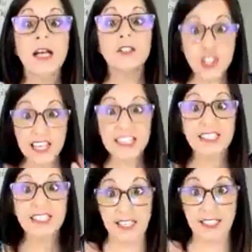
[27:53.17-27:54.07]

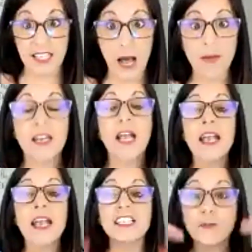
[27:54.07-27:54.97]
Jesus is coming.
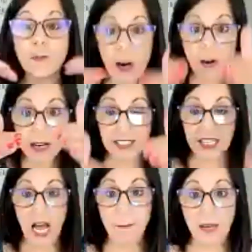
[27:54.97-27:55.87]
His spirit is
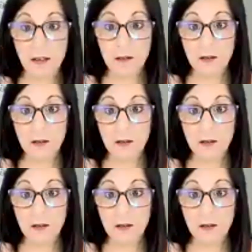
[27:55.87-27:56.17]
coming.